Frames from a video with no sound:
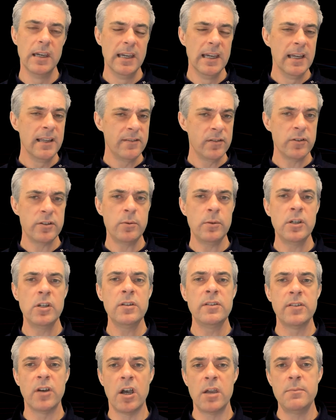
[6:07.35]
It's also a good
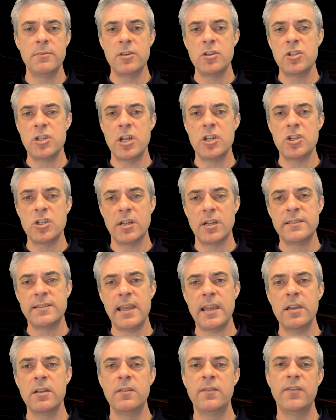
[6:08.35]
time to schedule a
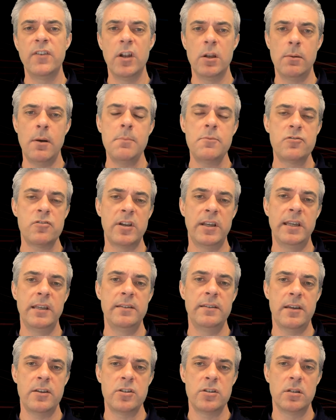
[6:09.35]
second follow-up training
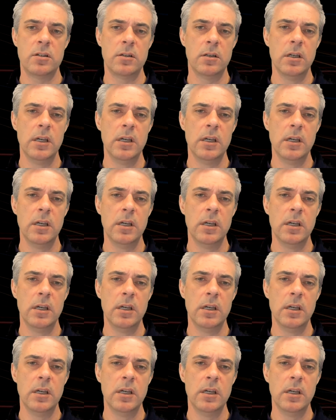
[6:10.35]
session